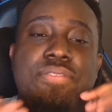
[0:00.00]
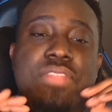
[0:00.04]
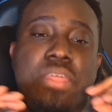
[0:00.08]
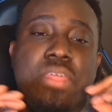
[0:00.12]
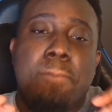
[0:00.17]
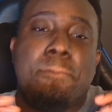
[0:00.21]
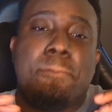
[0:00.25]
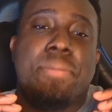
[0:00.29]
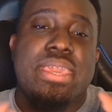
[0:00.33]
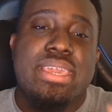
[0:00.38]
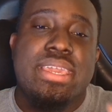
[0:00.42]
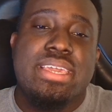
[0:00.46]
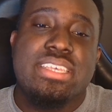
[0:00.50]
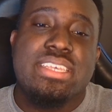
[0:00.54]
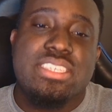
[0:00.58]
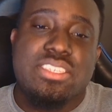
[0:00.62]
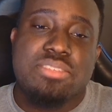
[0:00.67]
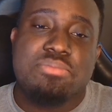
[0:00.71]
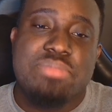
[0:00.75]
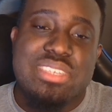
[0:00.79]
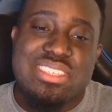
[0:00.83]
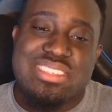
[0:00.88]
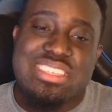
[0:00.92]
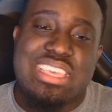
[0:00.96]
the biggest
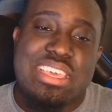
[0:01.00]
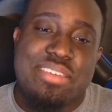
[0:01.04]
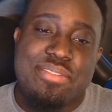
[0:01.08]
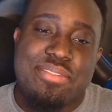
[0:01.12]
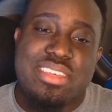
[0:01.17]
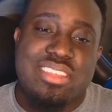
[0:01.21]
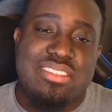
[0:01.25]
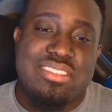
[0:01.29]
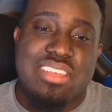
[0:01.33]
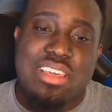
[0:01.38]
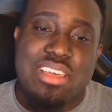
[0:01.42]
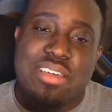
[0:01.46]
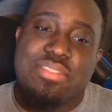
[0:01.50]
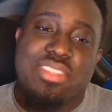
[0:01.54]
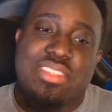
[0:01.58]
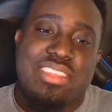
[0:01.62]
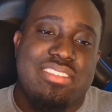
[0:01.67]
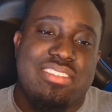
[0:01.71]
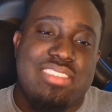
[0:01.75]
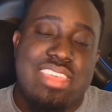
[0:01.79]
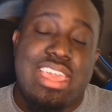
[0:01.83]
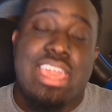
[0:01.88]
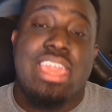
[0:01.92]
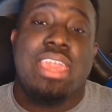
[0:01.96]
misgivings of this
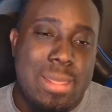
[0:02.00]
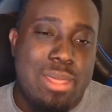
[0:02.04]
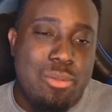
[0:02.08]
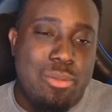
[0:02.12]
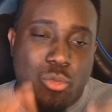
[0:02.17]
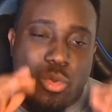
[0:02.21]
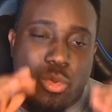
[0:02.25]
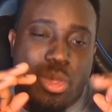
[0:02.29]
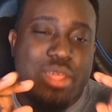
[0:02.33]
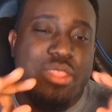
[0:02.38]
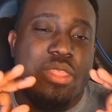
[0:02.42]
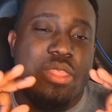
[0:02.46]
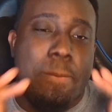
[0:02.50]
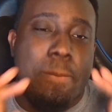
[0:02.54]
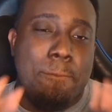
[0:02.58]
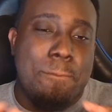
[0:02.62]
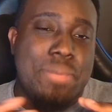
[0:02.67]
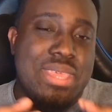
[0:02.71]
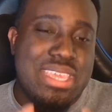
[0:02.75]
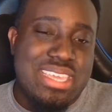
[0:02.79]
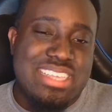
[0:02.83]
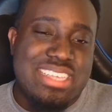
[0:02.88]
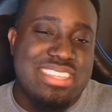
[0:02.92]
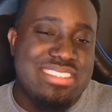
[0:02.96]
game and one of the
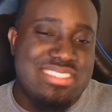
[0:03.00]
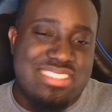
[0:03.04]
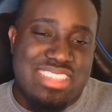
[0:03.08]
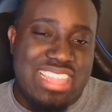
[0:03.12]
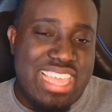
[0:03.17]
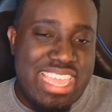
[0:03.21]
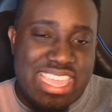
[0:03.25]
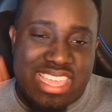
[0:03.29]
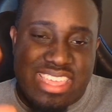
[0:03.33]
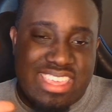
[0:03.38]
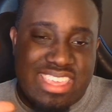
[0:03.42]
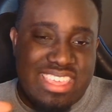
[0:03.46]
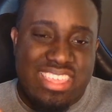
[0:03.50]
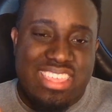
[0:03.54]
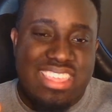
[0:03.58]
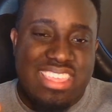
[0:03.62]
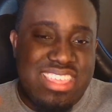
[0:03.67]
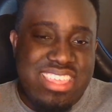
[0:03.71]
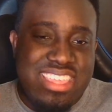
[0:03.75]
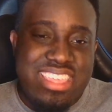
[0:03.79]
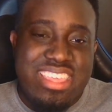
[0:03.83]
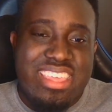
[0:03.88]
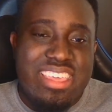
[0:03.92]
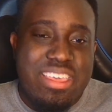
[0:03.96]
biggest like
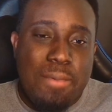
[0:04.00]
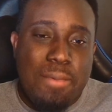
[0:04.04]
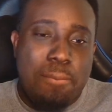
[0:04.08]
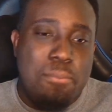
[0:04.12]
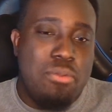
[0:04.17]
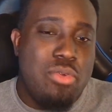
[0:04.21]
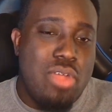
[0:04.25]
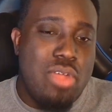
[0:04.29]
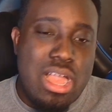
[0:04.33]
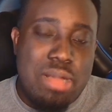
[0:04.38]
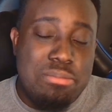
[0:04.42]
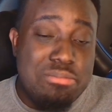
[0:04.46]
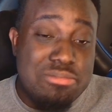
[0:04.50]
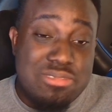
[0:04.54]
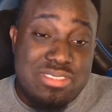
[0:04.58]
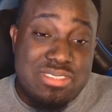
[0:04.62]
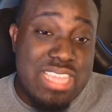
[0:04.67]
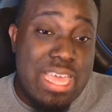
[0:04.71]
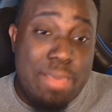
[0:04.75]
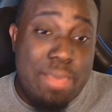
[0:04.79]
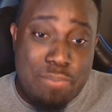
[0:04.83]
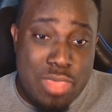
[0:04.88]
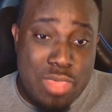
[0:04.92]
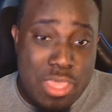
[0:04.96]
problems
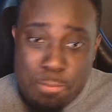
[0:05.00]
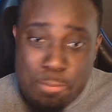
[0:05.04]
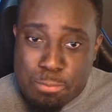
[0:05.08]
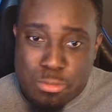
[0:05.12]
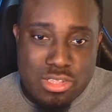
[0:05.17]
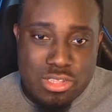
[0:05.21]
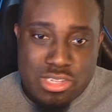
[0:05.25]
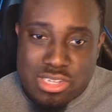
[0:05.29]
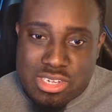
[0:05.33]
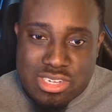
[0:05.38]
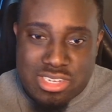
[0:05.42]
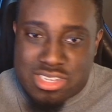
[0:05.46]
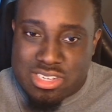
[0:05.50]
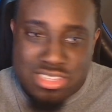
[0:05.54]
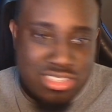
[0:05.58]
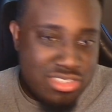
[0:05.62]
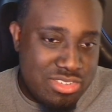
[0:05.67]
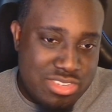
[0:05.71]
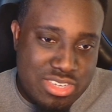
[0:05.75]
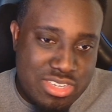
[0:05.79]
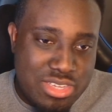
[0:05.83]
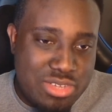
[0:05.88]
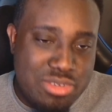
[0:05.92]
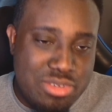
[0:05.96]
that people are, you
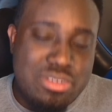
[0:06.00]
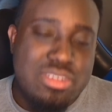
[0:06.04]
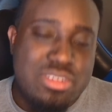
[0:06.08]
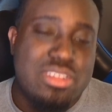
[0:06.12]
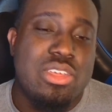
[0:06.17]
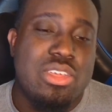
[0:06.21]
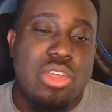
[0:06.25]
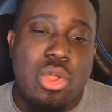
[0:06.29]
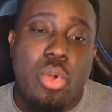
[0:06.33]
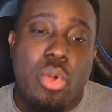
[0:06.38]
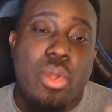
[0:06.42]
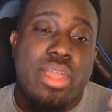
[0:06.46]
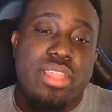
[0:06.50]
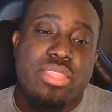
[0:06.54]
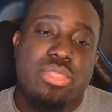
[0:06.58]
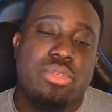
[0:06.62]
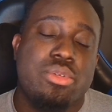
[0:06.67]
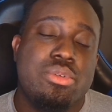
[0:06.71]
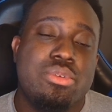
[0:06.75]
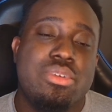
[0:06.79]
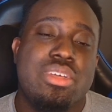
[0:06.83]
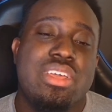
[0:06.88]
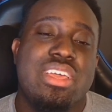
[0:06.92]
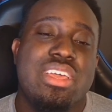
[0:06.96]
know, going
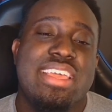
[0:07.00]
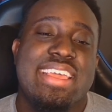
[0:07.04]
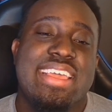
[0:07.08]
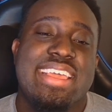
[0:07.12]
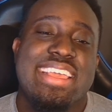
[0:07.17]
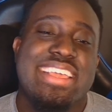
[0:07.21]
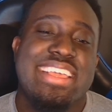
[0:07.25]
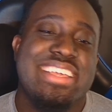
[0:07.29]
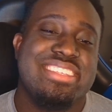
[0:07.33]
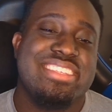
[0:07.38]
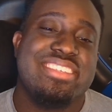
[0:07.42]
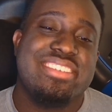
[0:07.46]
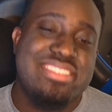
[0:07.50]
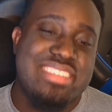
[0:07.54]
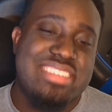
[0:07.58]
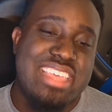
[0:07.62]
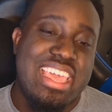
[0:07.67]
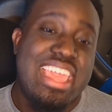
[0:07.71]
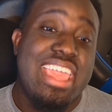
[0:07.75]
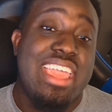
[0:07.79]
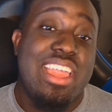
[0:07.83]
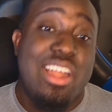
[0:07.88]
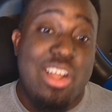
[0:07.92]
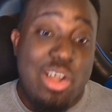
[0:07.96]
through is they're
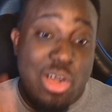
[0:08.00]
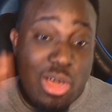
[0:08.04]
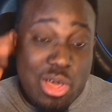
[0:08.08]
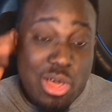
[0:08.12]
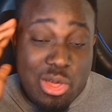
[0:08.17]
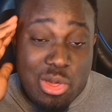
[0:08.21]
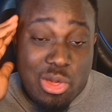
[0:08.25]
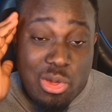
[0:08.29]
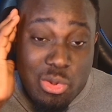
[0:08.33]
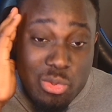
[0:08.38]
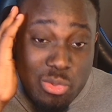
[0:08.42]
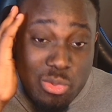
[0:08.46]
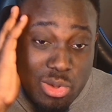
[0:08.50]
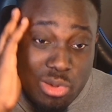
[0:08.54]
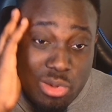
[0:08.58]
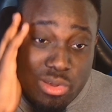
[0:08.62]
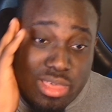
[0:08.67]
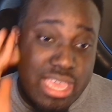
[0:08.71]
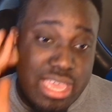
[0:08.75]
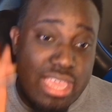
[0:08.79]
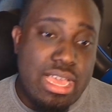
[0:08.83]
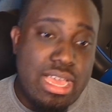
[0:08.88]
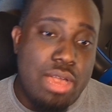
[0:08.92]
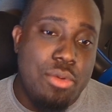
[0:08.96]
saying, oh,
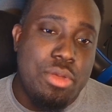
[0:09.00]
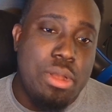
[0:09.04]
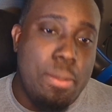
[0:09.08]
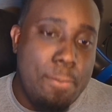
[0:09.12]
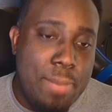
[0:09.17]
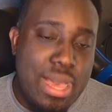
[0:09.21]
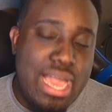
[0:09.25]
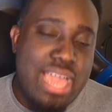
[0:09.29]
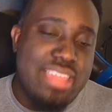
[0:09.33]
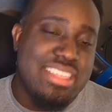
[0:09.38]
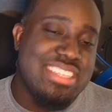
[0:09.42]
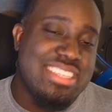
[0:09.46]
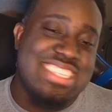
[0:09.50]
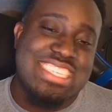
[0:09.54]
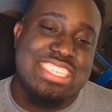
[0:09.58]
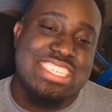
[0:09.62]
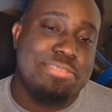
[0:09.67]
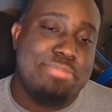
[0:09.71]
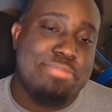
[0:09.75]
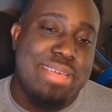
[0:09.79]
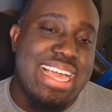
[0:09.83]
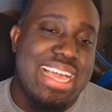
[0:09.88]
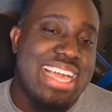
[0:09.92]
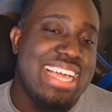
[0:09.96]
okay, I want to buy the season
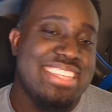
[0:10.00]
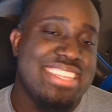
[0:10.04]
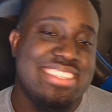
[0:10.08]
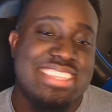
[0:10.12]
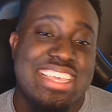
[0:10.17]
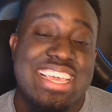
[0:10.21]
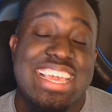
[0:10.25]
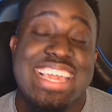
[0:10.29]
pass.